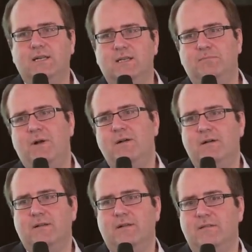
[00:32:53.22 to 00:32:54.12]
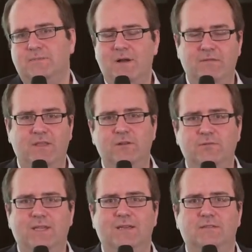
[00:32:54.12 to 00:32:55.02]
As part of the
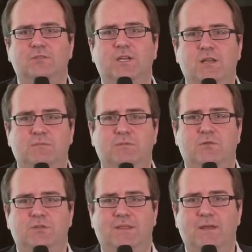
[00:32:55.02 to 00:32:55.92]
100,000 Genomes Project,